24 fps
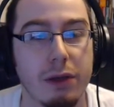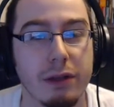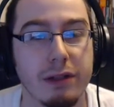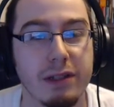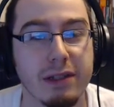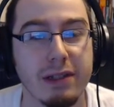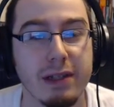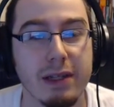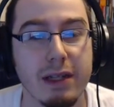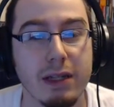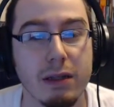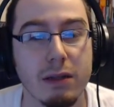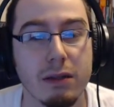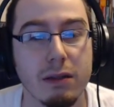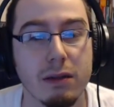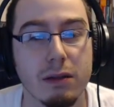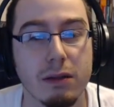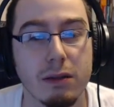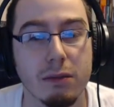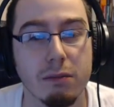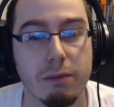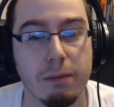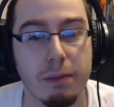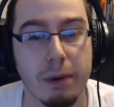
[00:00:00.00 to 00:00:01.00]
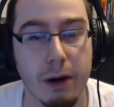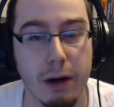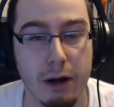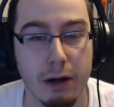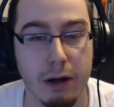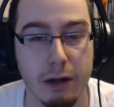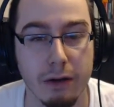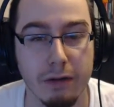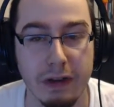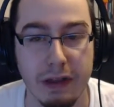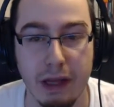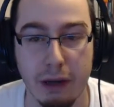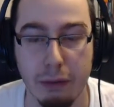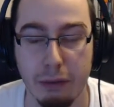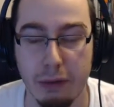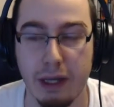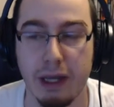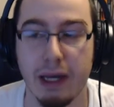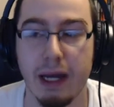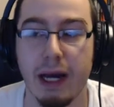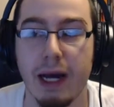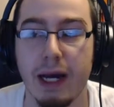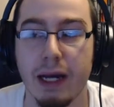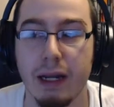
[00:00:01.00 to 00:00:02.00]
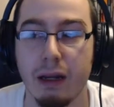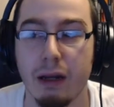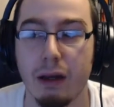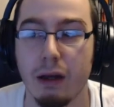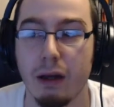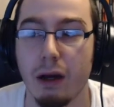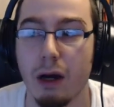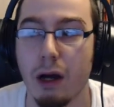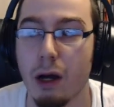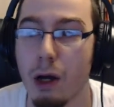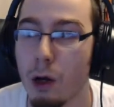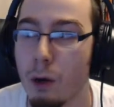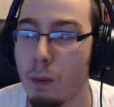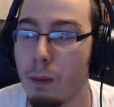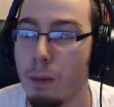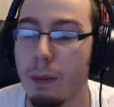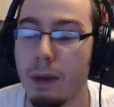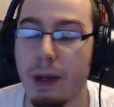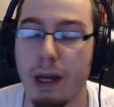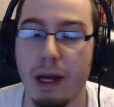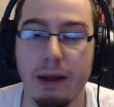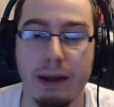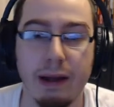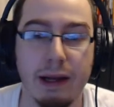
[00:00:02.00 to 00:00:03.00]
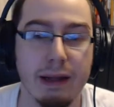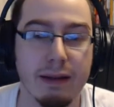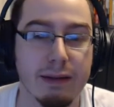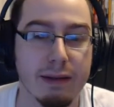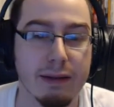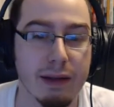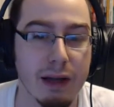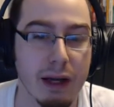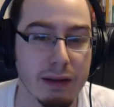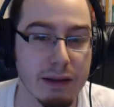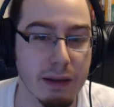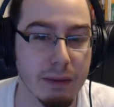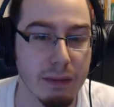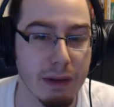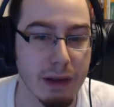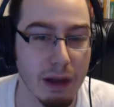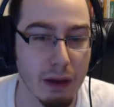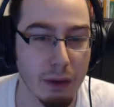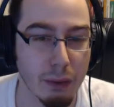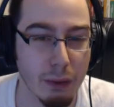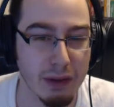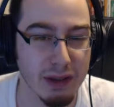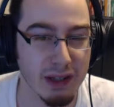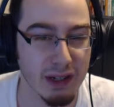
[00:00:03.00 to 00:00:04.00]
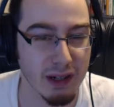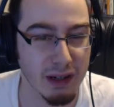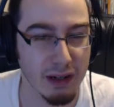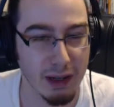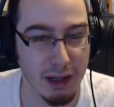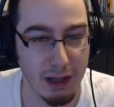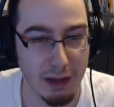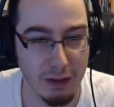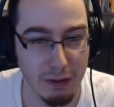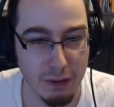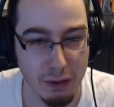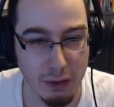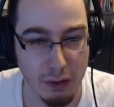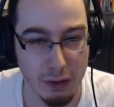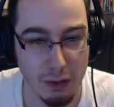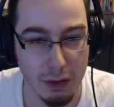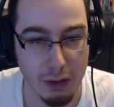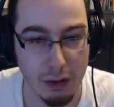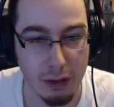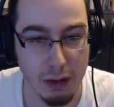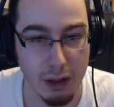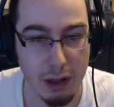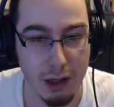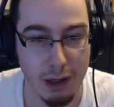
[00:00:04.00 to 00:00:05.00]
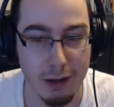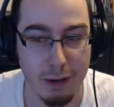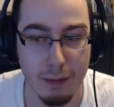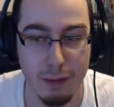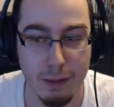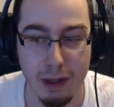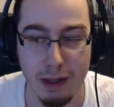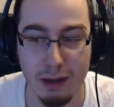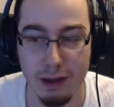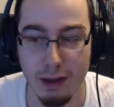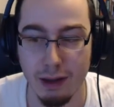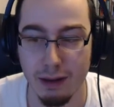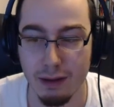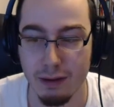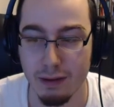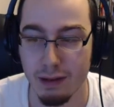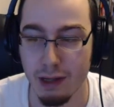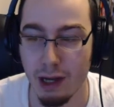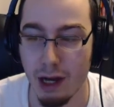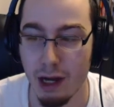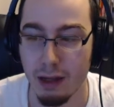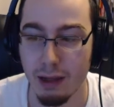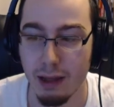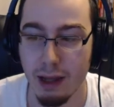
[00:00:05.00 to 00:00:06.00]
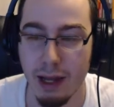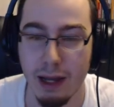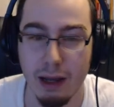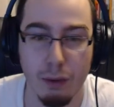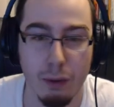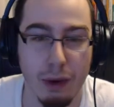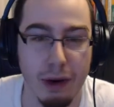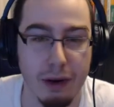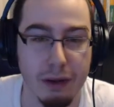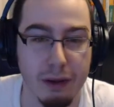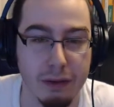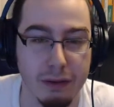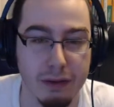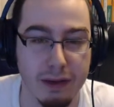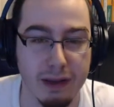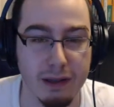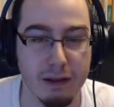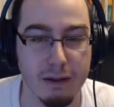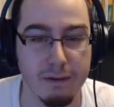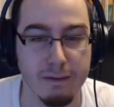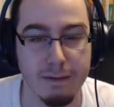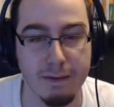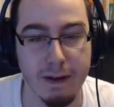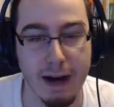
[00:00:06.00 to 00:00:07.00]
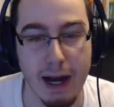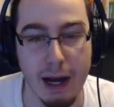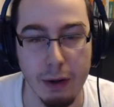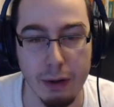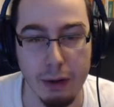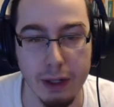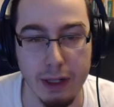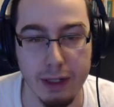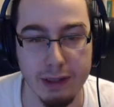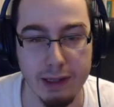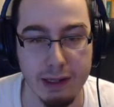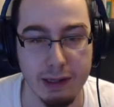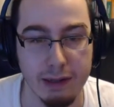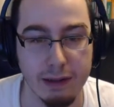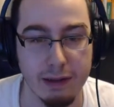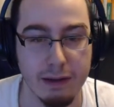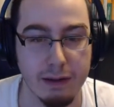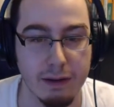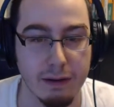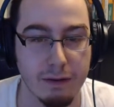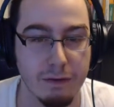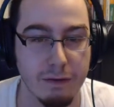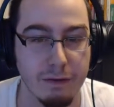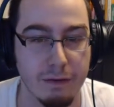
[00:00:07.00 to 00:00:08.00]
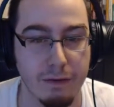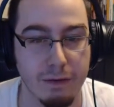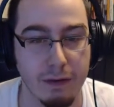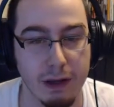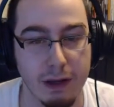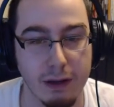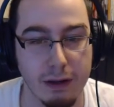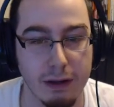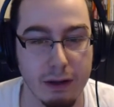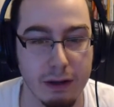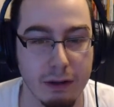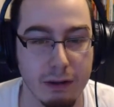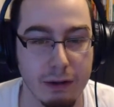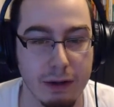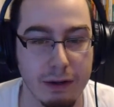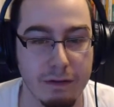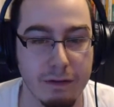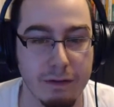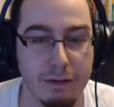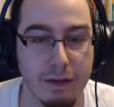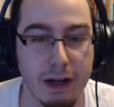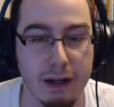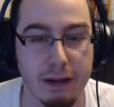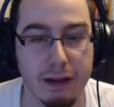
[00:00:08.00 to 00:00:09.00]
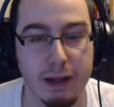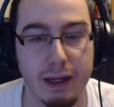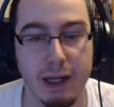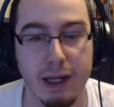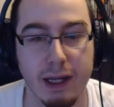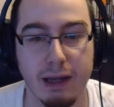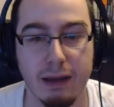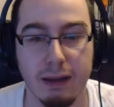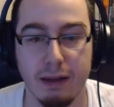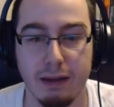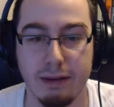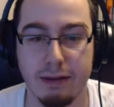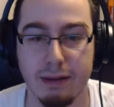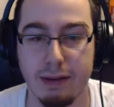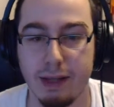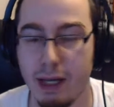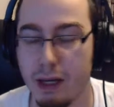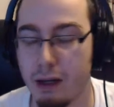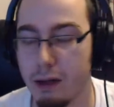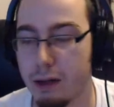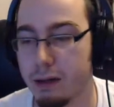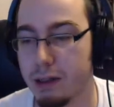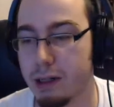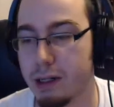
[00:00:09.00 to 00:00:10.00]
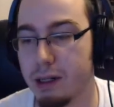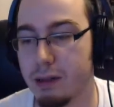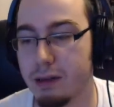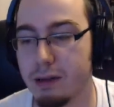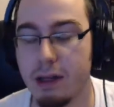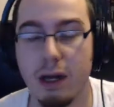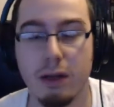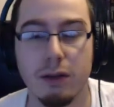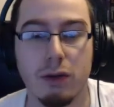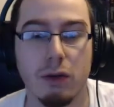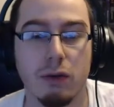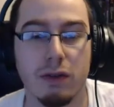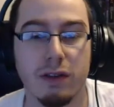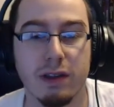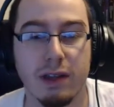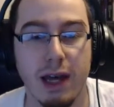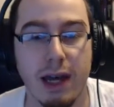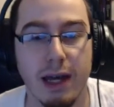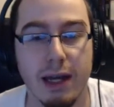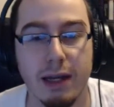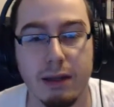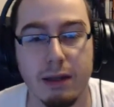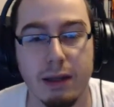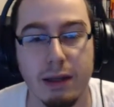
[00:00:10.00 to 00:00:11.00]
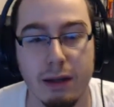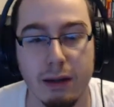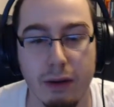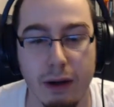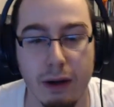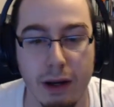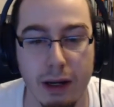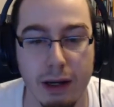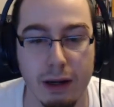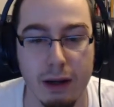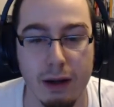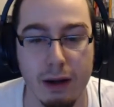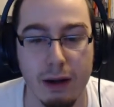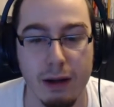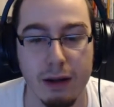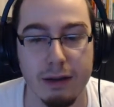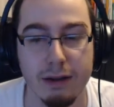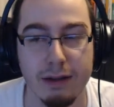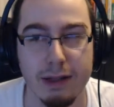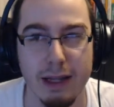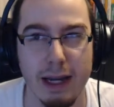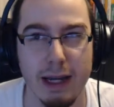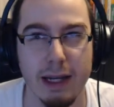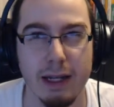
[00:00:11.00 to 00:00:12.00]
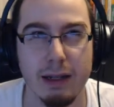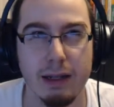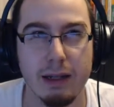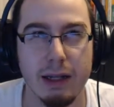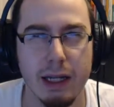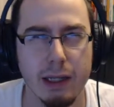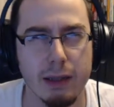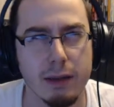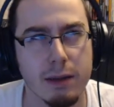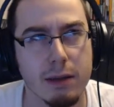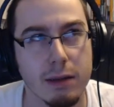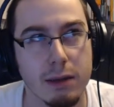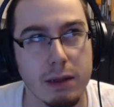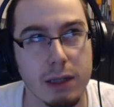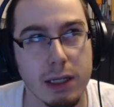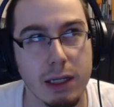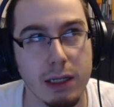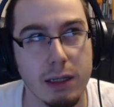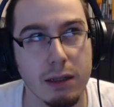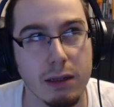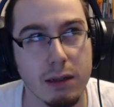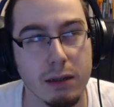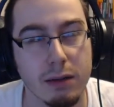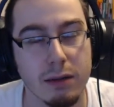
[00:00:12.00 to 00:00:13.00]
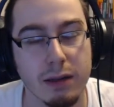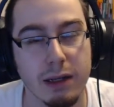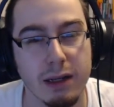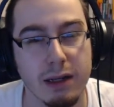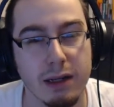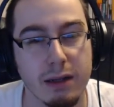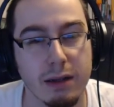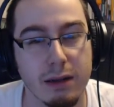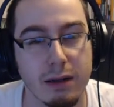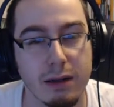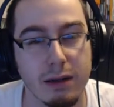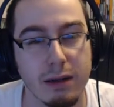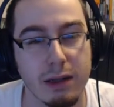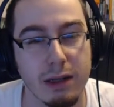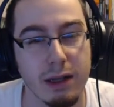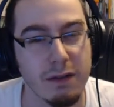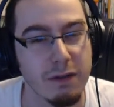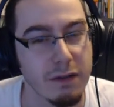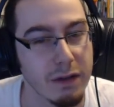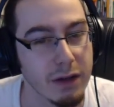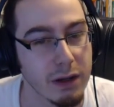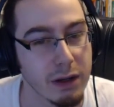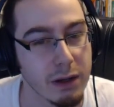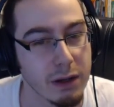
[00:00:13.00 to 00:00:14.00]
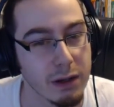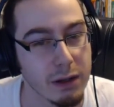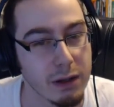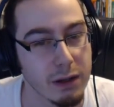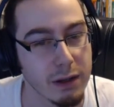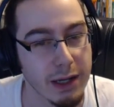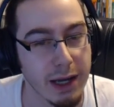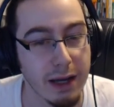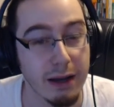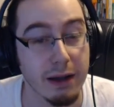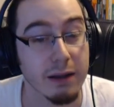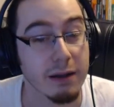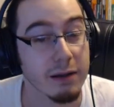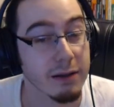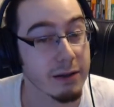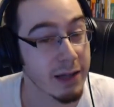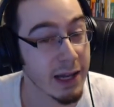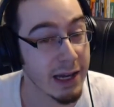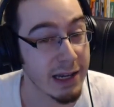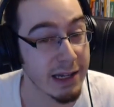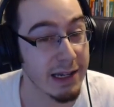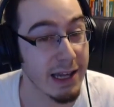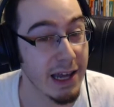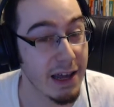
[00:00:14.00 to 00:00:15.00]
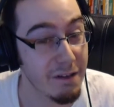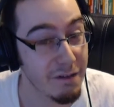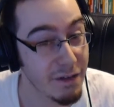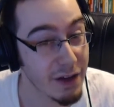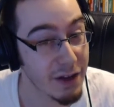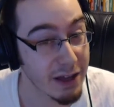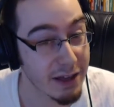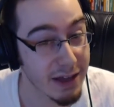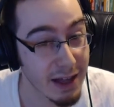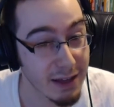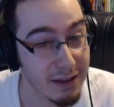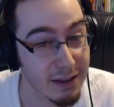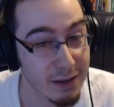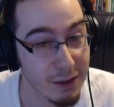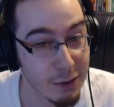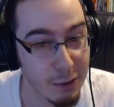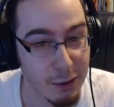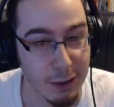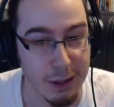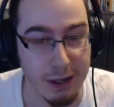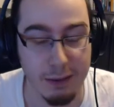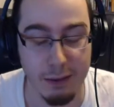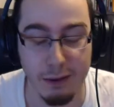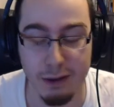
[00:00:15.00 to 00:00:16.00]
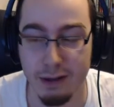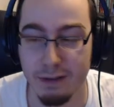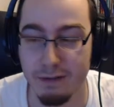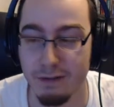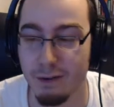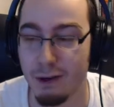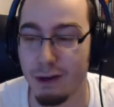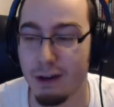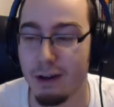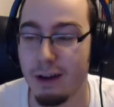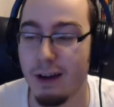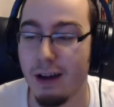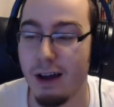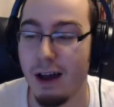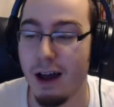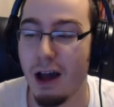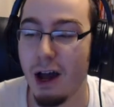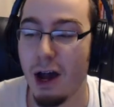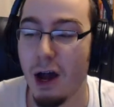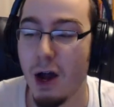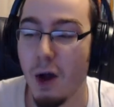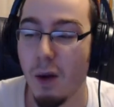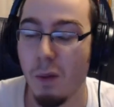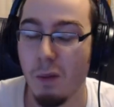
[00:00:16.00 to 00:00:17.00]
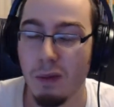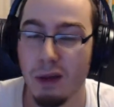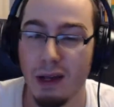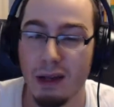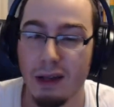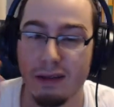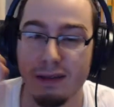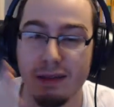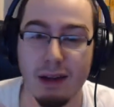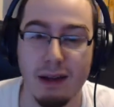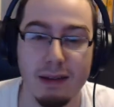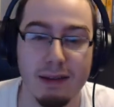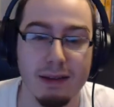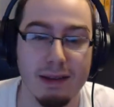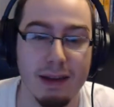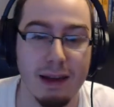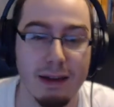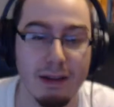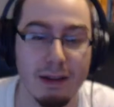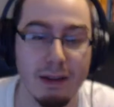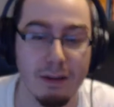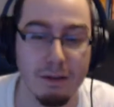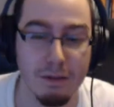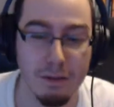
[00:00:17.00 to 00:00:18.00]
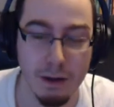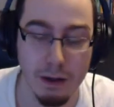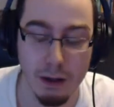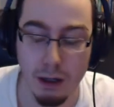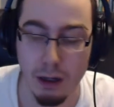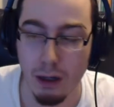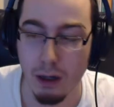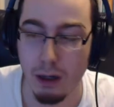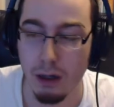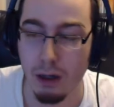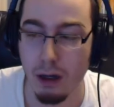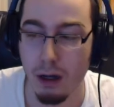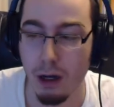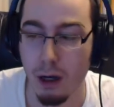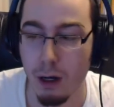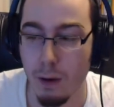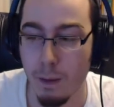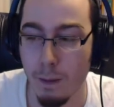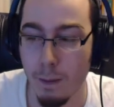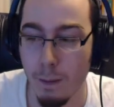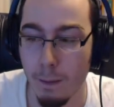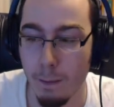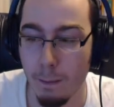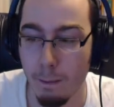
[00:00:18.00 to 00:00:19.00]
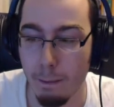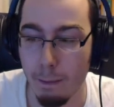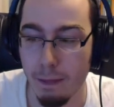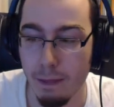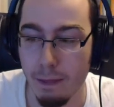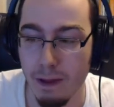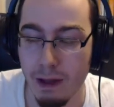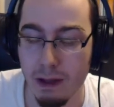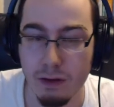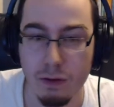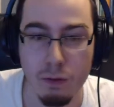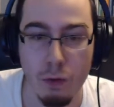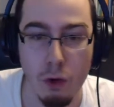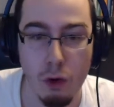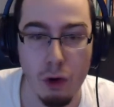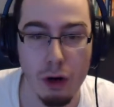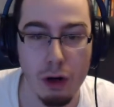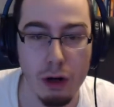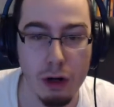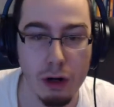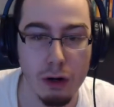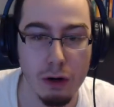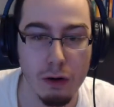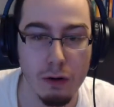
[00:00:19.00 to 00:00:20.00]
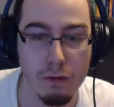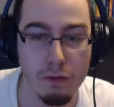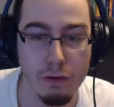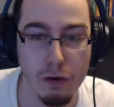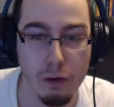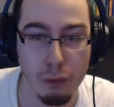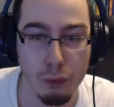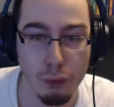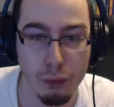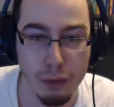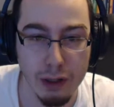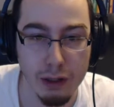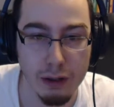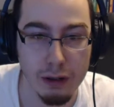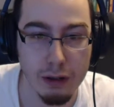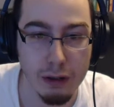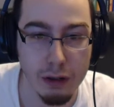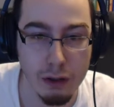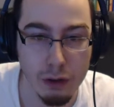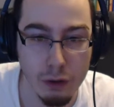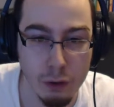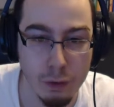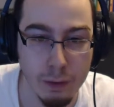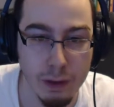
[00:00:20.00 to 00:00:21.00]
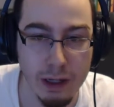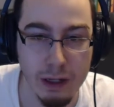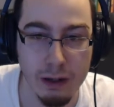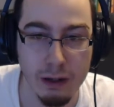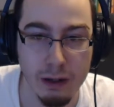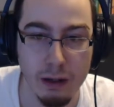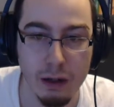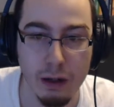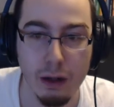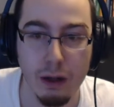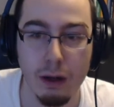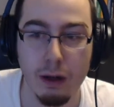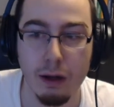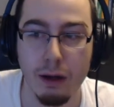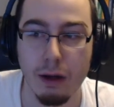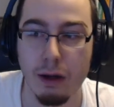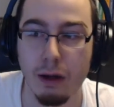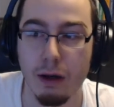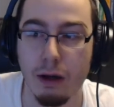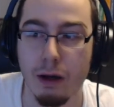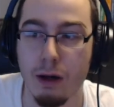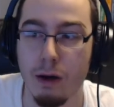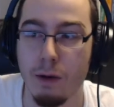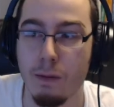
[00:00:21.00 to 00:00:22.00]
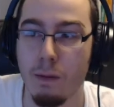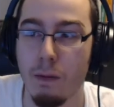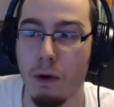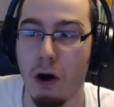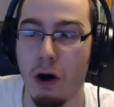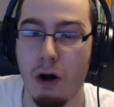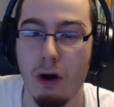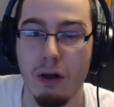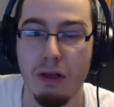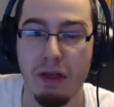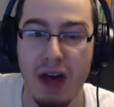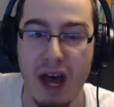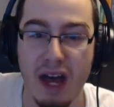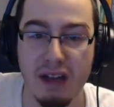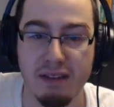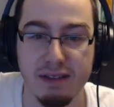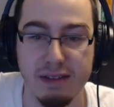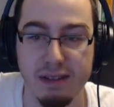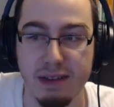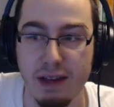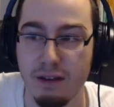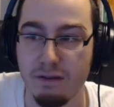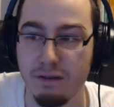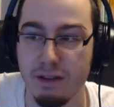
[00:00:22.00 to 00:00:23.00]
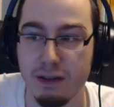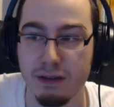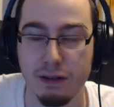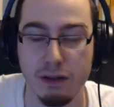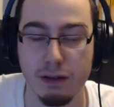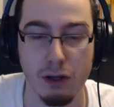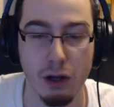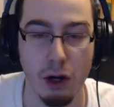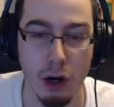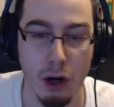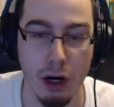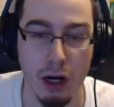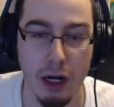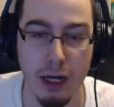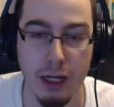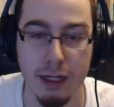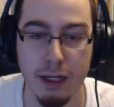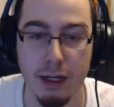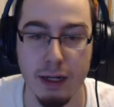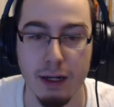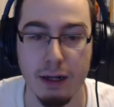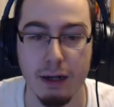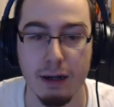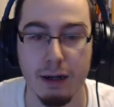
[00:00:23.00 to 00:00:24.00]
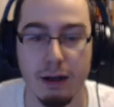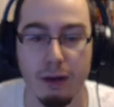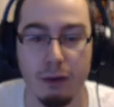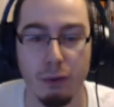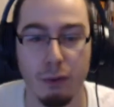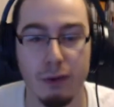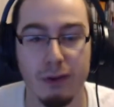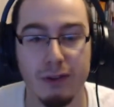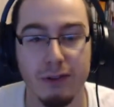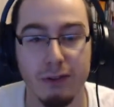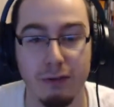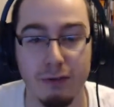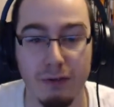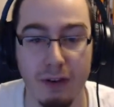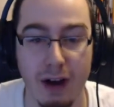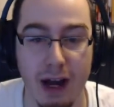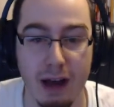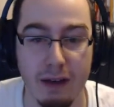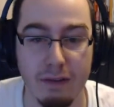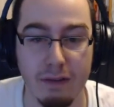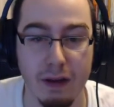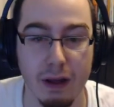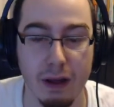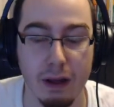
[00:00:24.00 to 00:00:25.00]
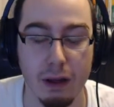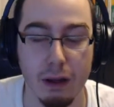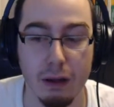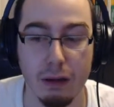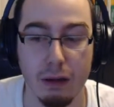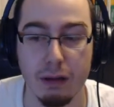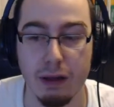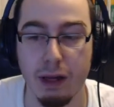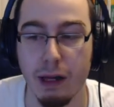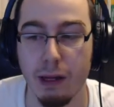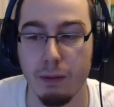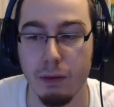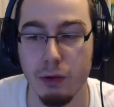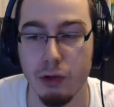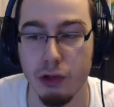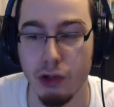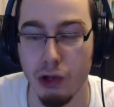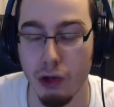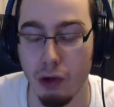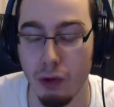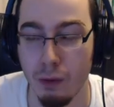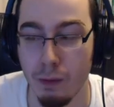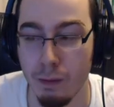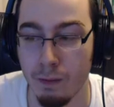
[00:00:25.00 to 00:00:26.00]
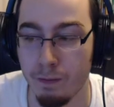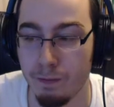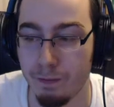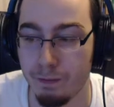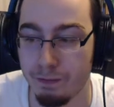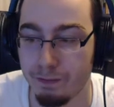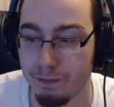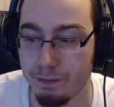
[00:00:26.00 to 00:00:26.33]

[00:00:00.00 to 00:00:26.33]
disease part of it that we got, it's not something like Resident Evil. It's not like where there's this virus and it's infecting and these cells, and it's not so science-y, right? Scientific? Yeah, scientific. That's the word I'm looking for. It's not as scientific. It's more of a real human. All that stuff is gone. We're surviving type show.